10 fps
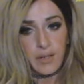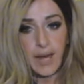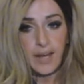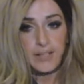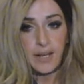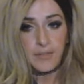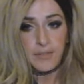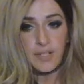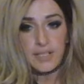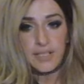had
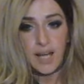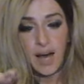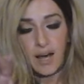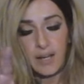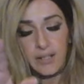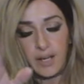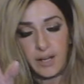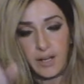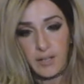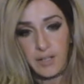Netflix on
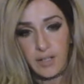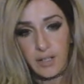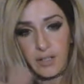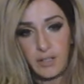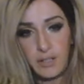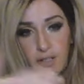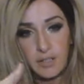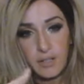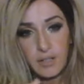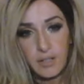another
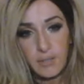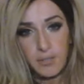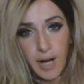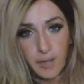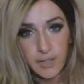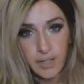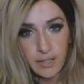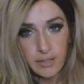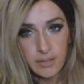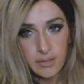browser,
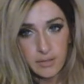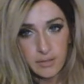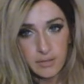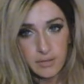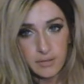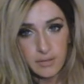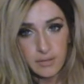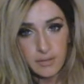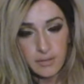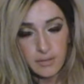
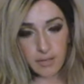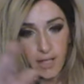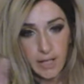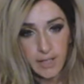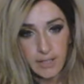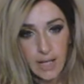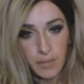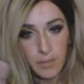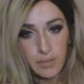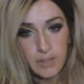like, and that
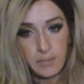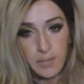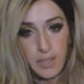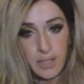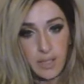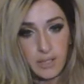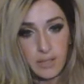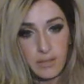one was completely,